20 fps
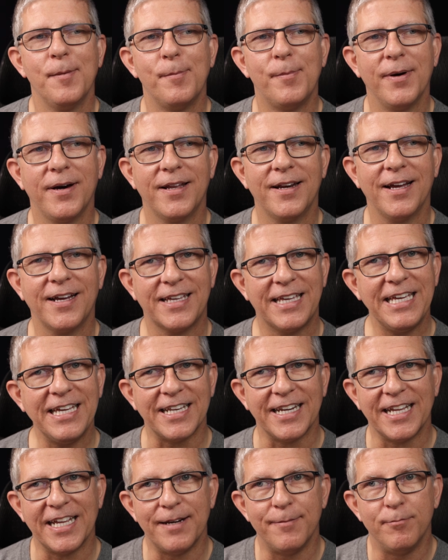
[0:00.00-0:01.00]
But
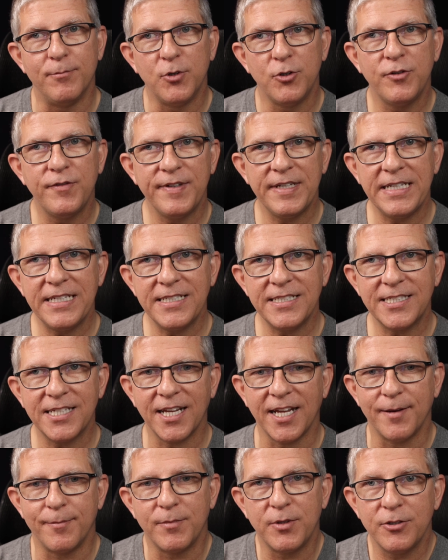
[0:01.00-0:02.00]
again, in movies
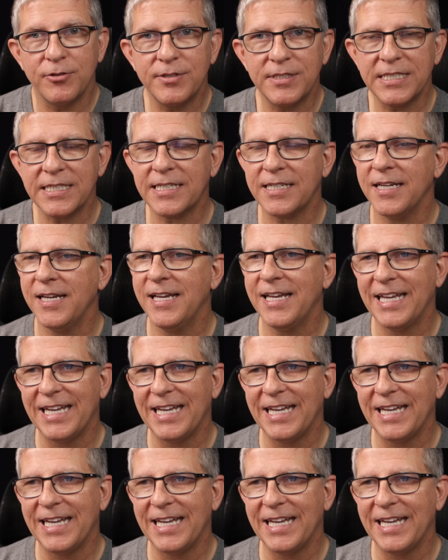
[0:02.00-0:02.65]
and music,